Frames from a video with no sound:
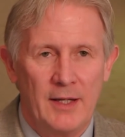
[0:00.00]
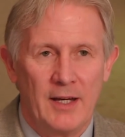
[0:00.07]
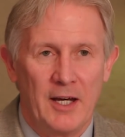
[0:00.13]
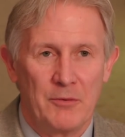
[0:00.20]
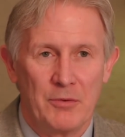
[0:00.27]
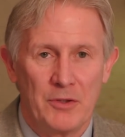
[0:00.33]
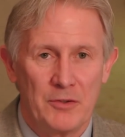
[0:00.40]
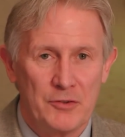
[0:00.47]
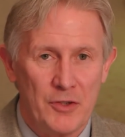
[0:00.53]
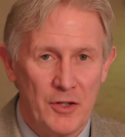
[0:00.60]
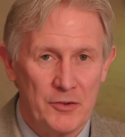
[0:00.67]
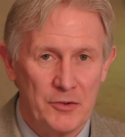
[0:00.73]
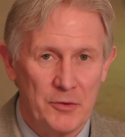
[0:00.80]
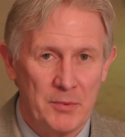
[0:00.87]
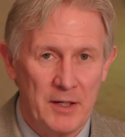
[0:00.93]
I'd rather
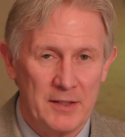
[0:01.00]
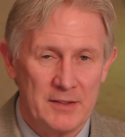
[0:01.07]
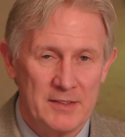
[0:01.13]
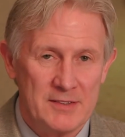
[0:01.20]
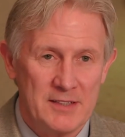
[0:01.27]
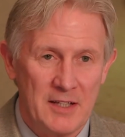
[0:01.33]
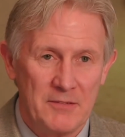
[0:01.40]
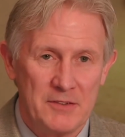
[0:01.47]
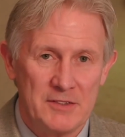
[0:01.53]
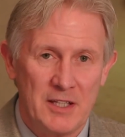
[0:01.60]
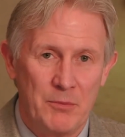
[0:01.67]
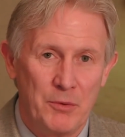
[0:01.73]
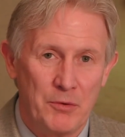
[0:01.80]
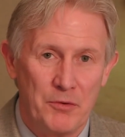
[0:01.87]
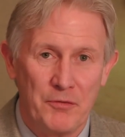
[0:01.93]
talk to you about just having
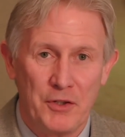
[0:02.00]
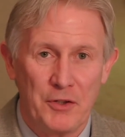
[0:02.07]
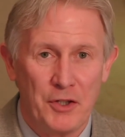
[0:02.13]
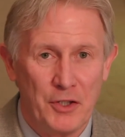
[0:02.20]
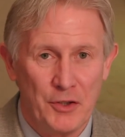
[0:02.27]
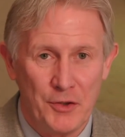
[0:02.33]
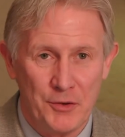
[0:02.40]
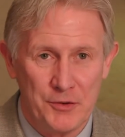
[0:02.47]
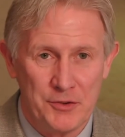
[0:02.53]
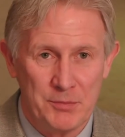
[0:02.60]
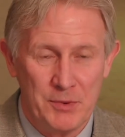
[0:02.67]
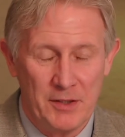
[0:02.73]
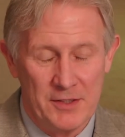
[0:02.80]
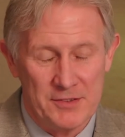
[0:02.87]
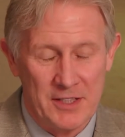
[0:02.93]
say we were very close,
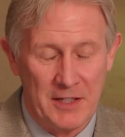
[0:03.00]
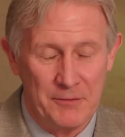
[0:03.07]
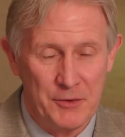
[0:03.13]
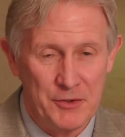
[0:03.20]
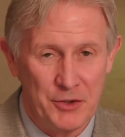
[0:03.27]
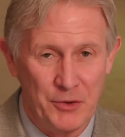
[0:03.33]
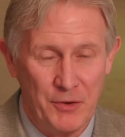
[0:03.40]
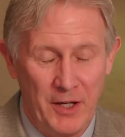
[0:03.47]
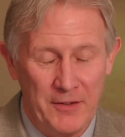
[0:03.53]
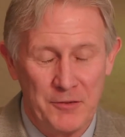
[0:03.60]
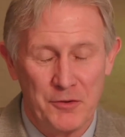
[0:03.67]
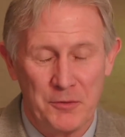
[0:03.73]
because obviously you had to